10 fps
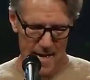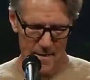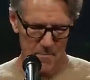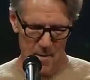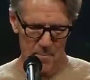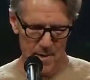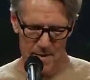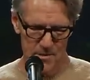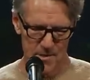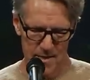and
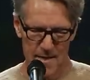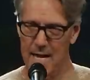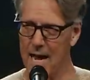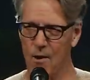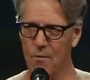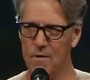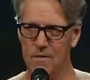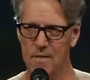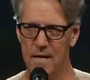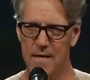minutes turn into
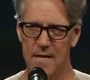hours.